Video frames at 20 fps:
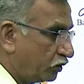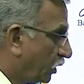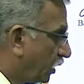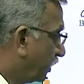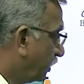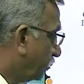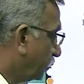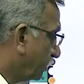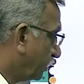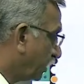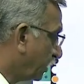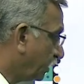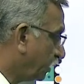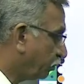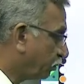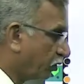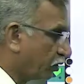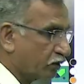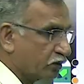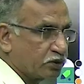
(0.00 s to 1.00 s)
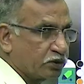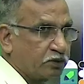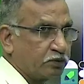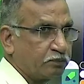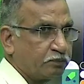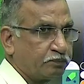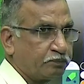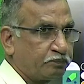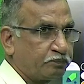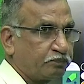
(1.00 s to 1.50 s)
are your daily production.
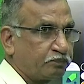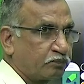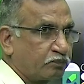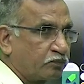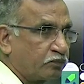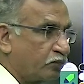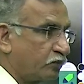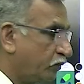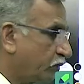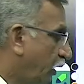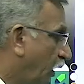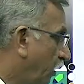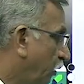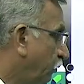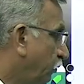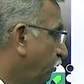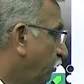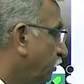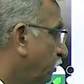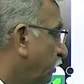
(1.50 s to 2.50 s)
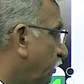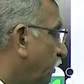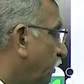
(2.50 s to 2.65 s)
Now